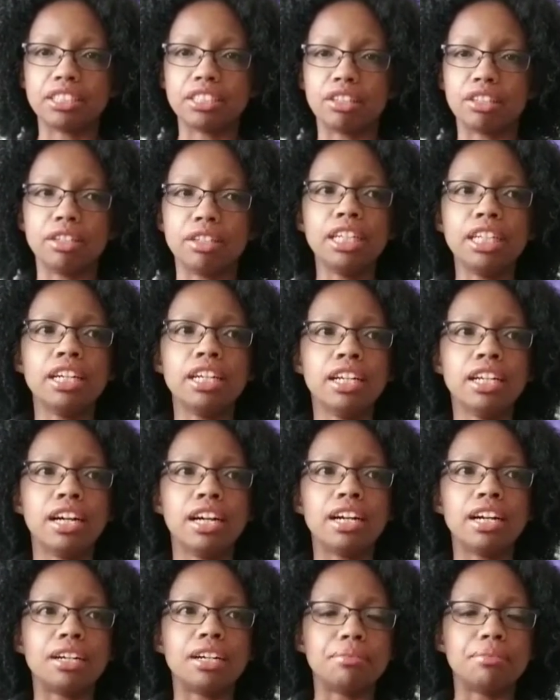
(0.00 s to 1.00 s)
So
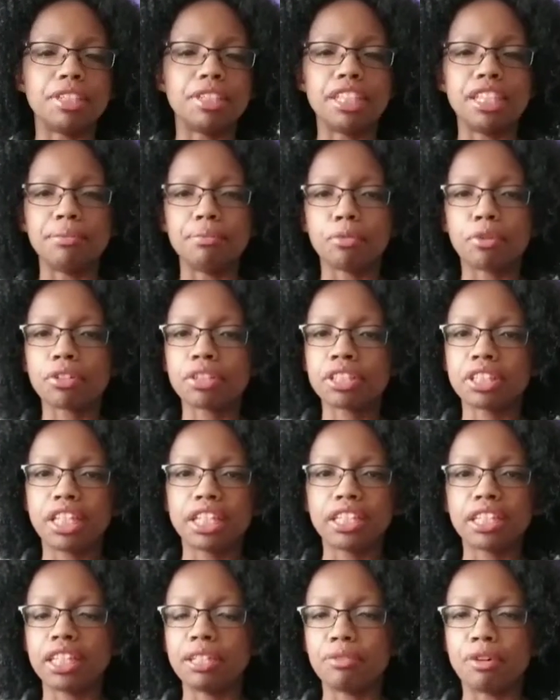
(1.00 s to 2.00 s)
it more than
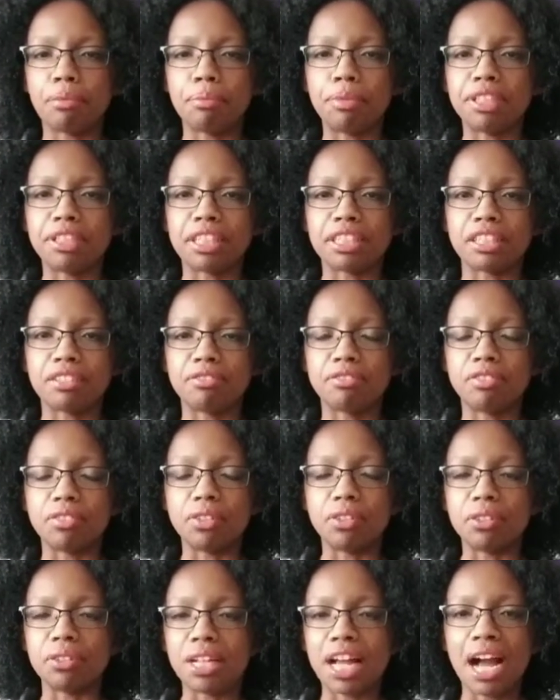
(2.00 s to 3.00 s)
likely won't be like a
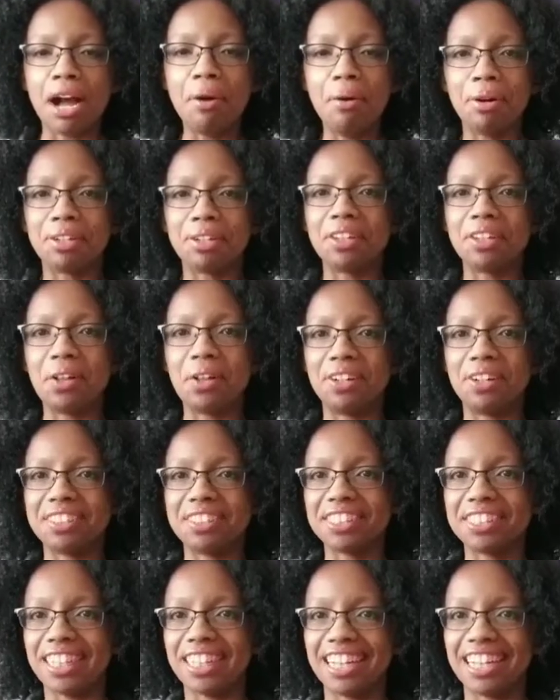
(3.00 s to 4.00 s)
full
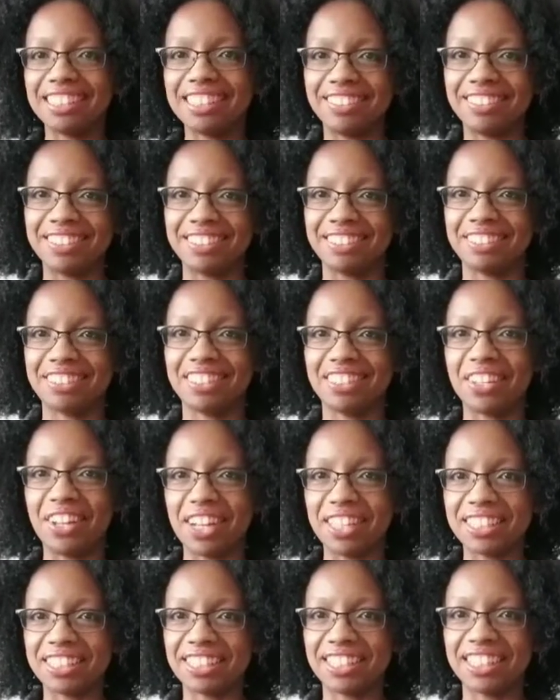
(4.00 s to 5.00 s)
hour-long class because there's a
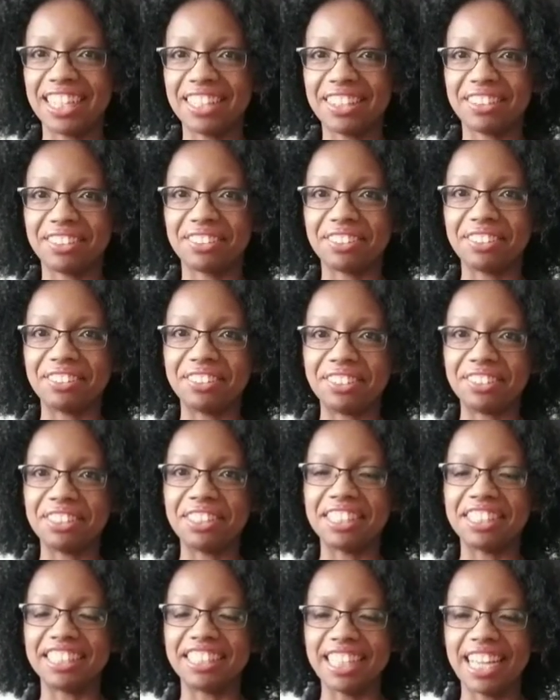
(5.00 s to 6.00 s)
lot to get through
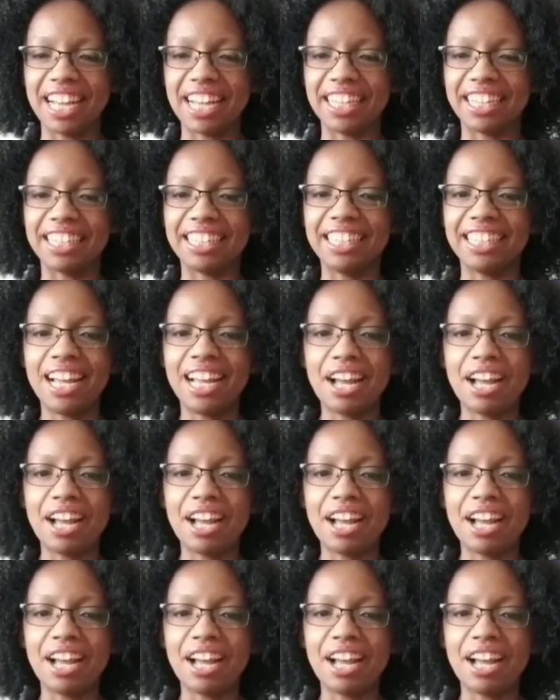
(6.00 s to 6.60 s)
during the day,